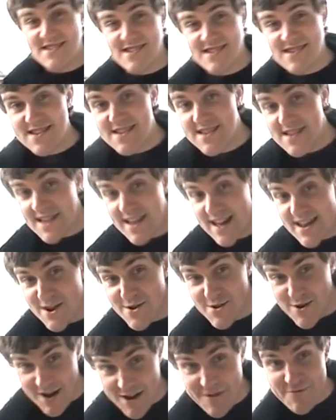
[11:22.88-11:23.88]
Harry and
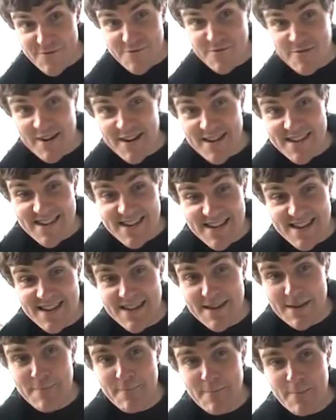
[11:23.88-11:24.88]
Mavis saw
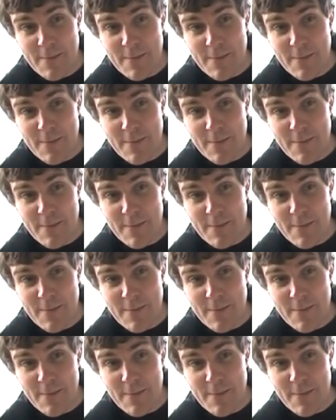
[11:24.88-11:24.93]
fit